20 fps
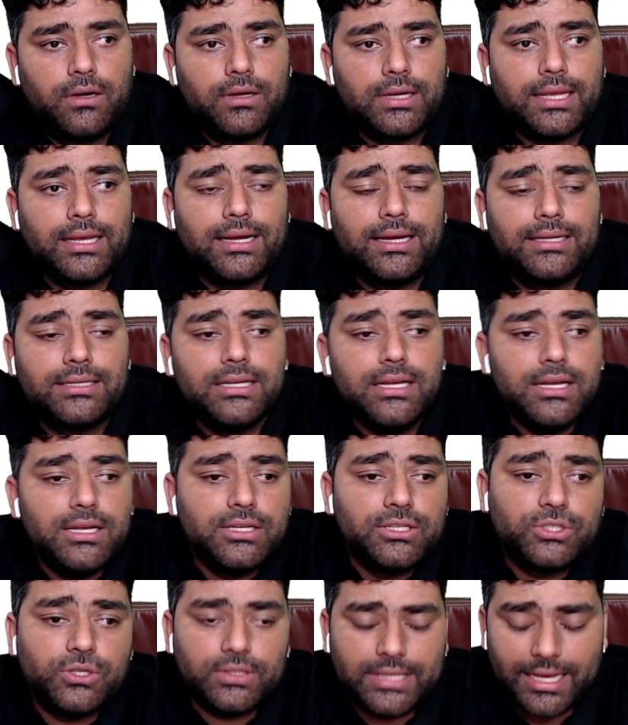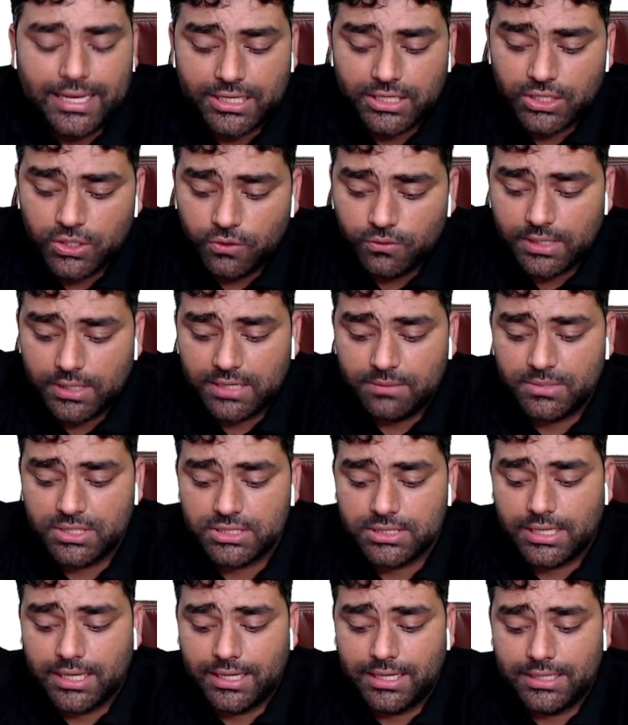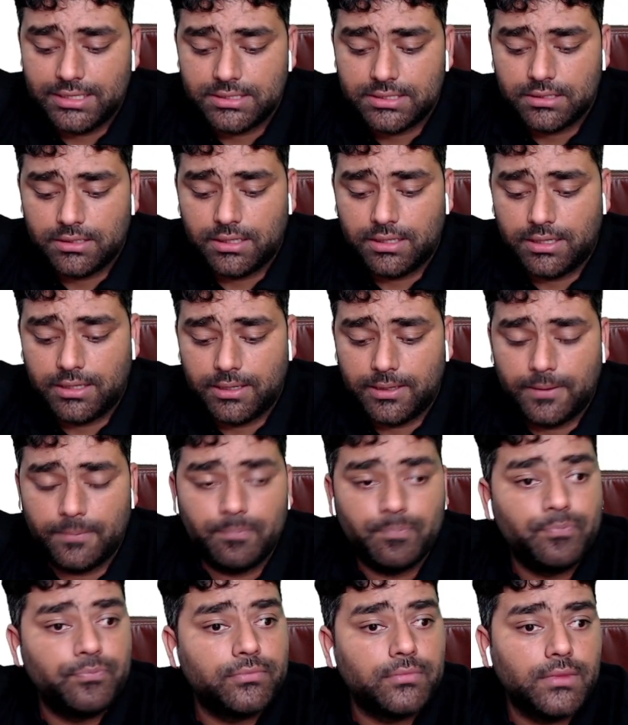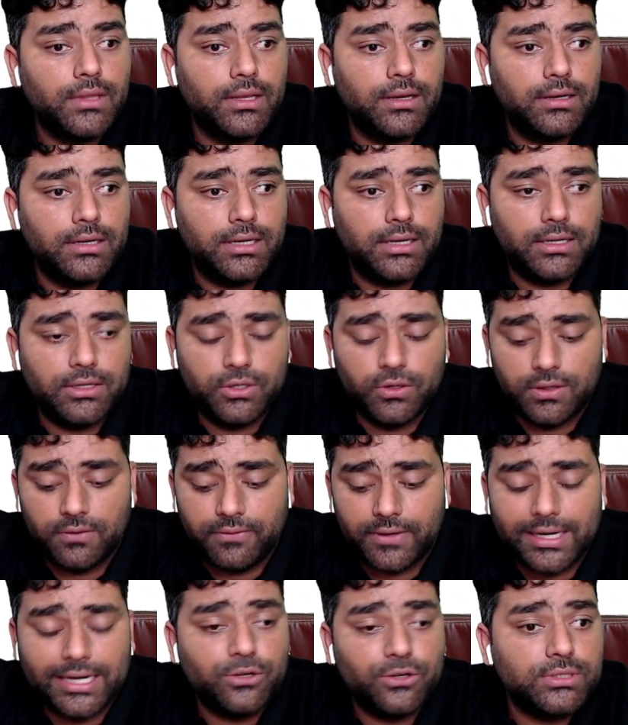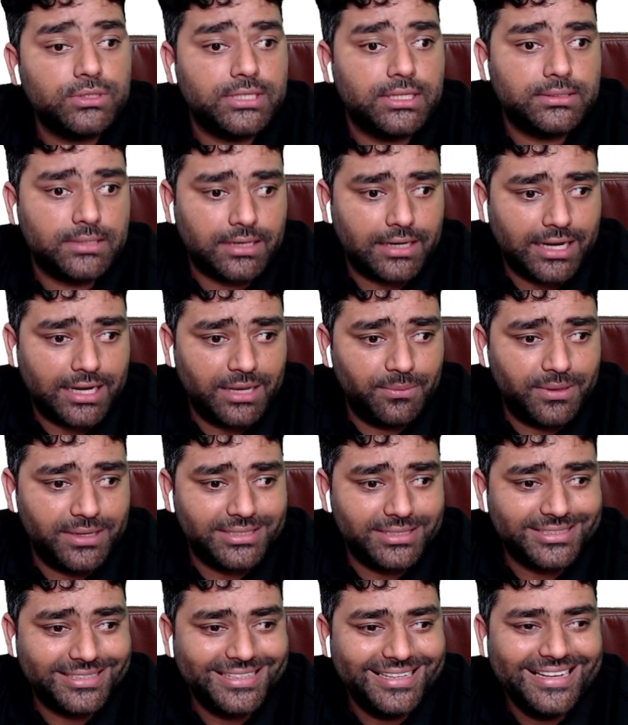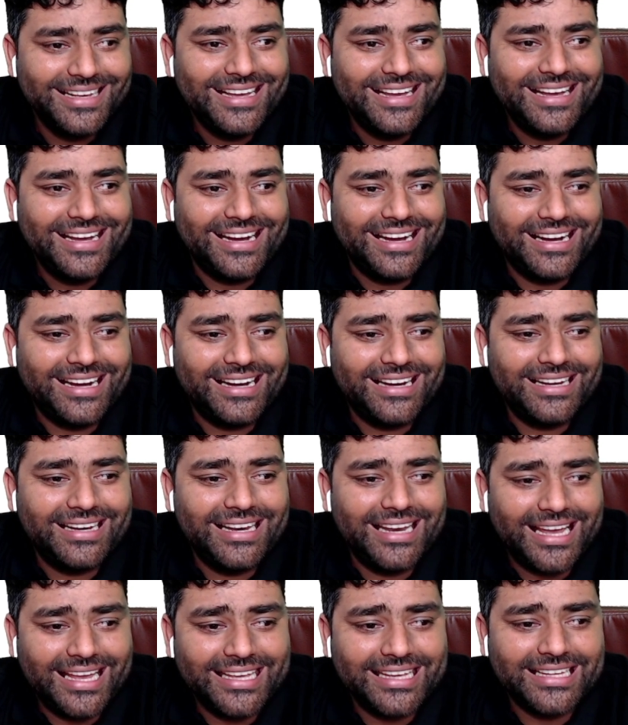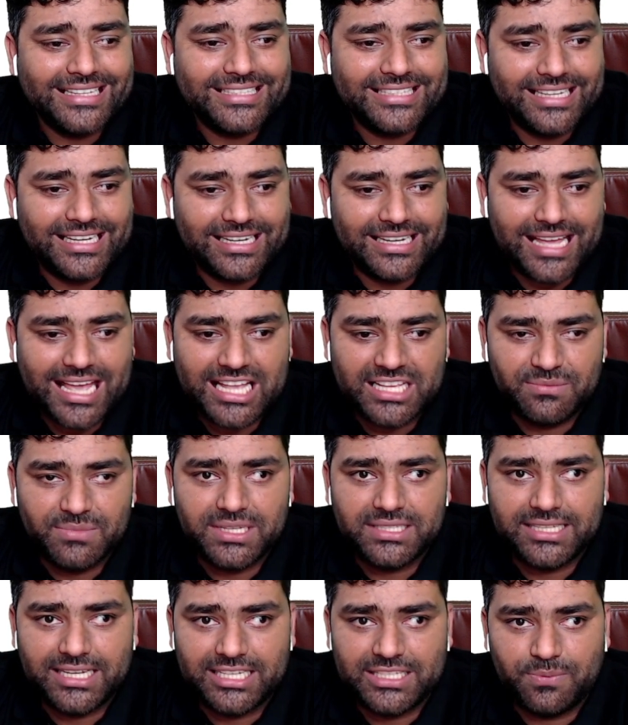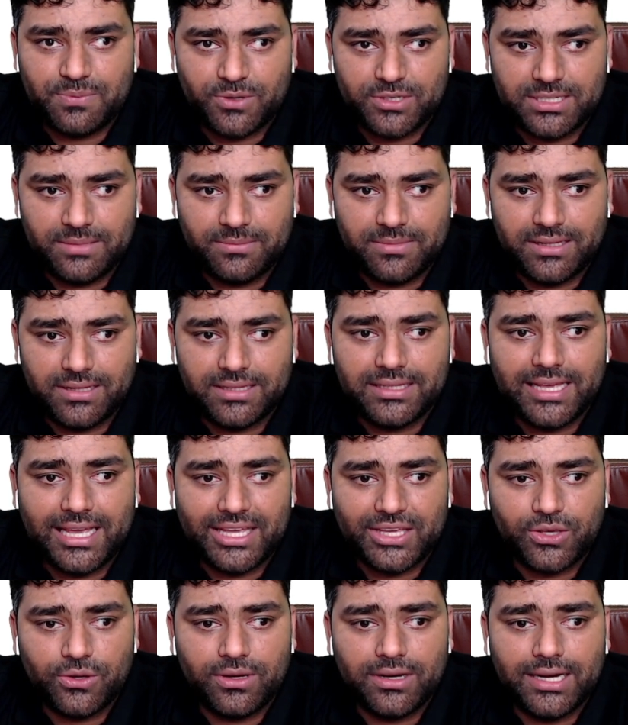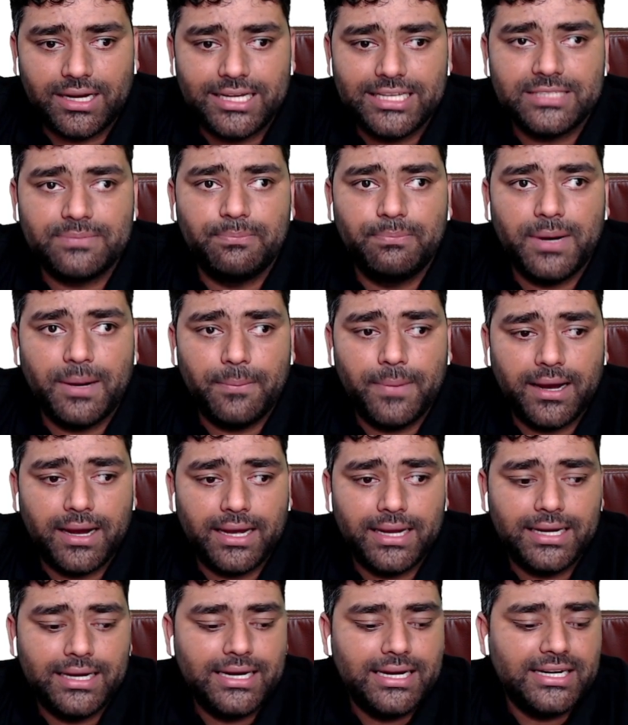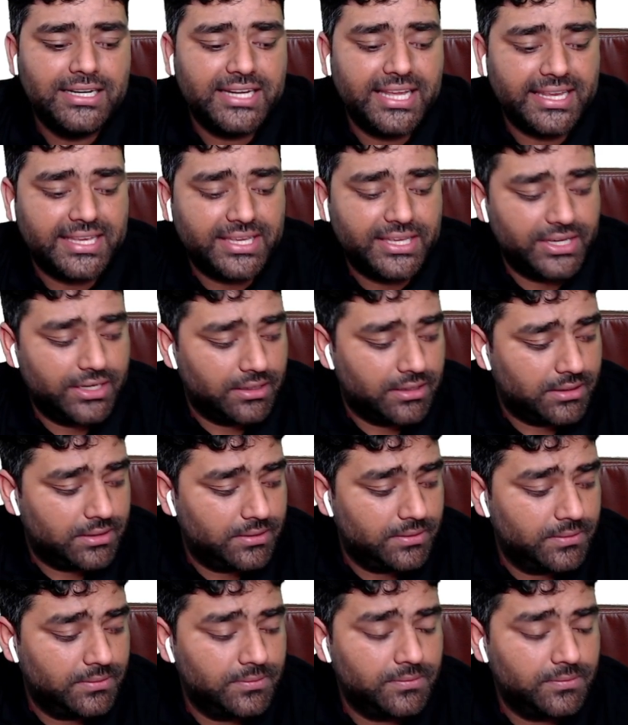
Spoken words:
Okay, guys, so thank you very much, guys. Don't forget to subscribe us, like and share as much as possible. Thank you, guys. Bye bye, take care.